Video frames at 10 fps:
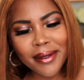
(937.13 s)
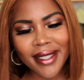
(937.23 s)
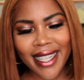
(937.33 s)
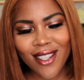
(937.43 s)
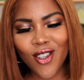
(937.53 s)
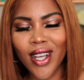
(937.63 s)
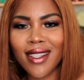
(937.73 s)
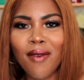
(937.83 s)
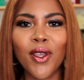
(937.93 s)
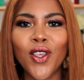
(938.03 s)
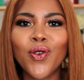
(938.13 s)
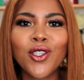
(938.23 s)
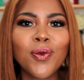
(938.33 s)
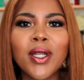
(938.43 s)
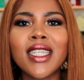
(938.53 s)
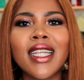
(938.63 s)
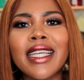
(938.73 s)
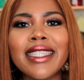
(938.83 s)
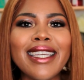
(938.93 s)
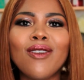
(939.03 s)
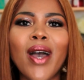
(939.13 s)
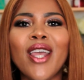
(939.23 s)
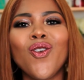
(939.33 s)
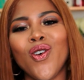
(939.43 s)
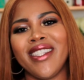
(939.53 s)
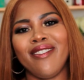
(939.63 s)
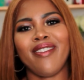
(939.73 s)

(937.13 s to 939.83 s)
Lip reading: let's try something new. It's 2019, why not?